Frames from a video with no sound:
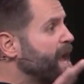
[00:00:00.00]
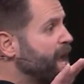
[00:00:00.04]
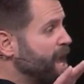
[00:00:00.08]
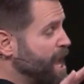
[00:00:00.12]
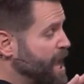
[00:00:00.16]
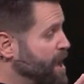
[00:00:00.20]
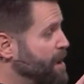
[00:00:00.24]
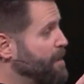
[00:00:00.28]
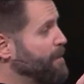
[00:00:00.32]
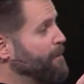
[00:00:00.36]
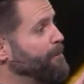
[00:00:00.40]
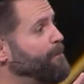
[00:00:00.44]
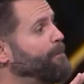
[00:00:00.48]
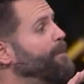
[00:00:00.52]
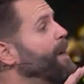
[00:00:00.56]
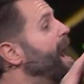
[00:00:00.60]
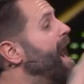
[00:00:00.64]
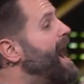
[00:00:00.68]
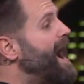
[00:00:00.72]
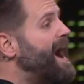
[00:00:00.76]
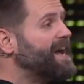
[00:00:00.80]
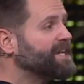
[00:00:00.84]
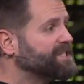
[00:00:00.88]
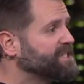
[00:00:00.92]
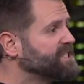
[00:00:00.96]

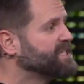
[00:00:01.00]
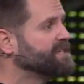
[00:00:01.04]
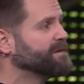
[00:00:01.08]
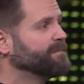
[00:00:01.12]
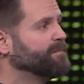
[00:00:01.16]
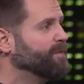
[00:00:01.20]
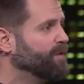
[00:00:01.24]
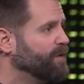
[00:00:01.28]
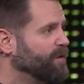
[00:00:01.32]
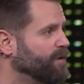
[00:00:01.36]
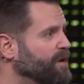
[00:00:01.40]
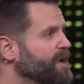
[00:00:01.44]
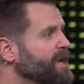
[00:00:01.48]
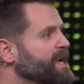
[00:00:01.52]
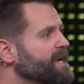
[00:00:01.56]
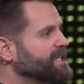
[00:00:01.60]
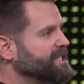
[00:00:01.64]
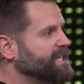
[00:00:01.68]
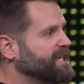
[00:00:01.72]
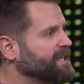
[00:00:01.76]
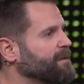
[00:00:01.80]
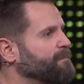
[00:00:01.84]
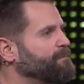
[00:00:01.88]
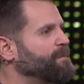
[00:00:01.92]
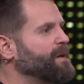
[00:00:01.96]
impossible
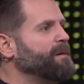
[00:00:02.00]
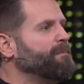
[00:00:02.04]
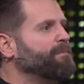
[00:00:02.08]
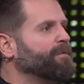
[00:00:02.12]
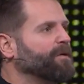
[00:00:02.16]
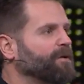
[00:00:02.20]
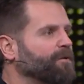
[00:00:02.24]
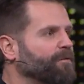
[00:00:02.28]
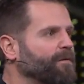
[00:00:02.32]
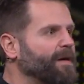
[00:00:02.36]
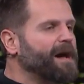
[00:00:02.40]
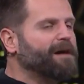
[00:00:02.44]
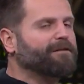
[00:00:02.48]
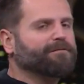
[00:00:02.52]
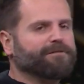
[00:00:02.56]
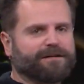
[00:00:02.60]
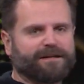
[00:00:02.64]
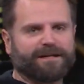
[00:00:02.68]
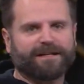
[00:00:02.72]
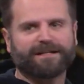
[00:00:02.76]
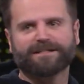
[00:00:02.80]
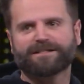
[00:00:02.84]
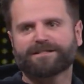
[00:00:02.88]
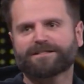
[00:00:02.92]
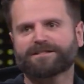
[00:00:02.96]
to the people around
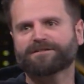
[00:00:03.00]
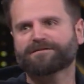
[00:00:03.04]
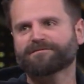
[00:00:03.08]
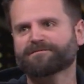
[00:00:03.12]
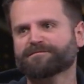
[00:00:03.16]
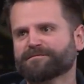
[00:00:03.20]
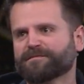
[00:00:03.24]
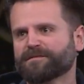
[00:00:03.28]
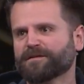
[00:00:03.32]
us.